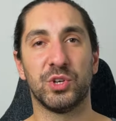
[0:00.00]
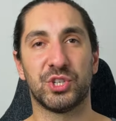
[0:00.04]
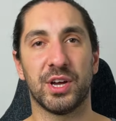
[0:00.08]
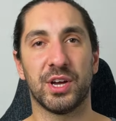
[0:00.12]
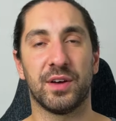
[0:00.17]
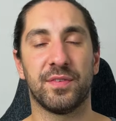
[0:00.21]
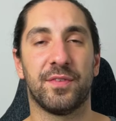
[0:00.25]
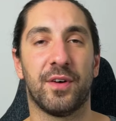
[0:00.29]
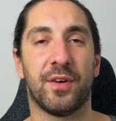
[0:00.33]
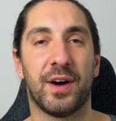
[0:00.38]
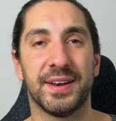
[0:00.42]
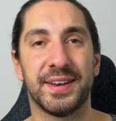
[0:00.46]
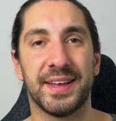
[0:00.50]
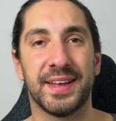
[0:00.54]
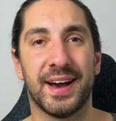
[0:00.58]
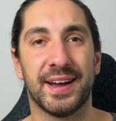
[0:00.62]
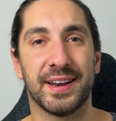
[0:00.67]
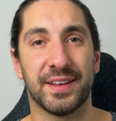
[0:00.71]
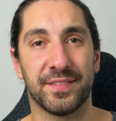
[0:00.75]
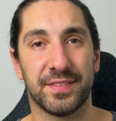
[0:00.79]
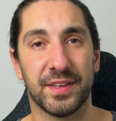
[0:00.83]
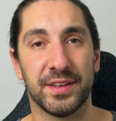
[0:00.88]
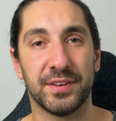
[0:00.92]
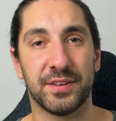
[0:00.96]
shall find
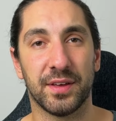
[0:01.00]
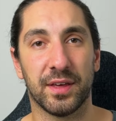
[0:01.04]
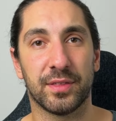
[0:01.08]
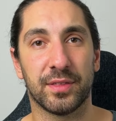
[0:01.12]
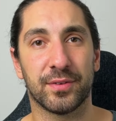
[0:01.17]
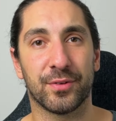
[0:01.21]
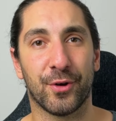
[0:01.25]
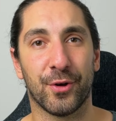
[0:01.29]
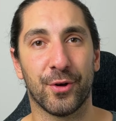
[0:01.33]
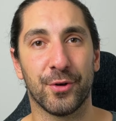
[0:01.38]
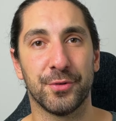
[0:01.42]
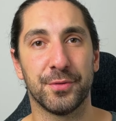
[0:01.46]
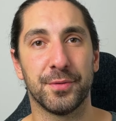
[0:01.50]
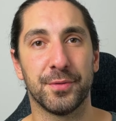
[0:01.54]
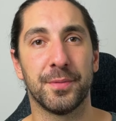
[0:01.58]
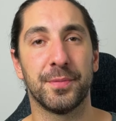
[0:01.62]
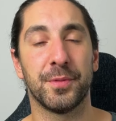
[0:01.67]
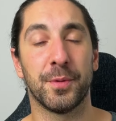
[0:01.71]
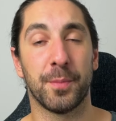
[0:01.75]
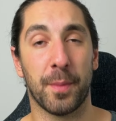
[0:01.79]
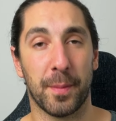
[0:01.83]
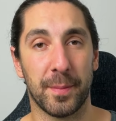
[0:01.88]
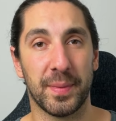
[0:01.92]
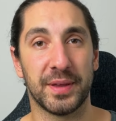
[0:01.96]
out if they dethrone
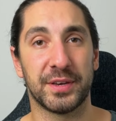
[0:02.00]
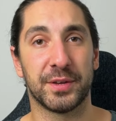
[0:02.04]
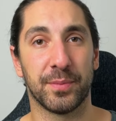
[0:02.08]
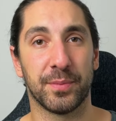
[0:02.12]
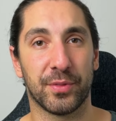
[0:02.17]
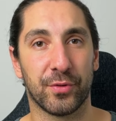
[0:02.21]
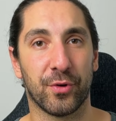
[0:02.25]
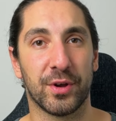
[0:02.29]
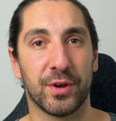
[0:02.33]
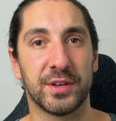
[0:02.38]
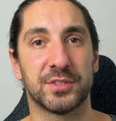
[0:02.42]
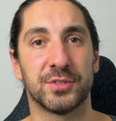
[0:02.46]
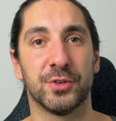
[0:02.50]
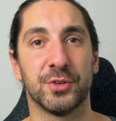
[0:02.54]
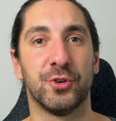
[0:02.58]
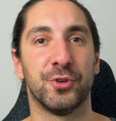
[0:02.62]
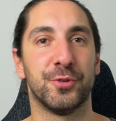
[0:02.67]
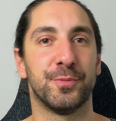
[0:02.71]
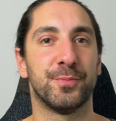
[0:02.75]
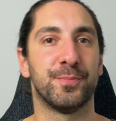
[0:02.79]
the Momentum 3 soon.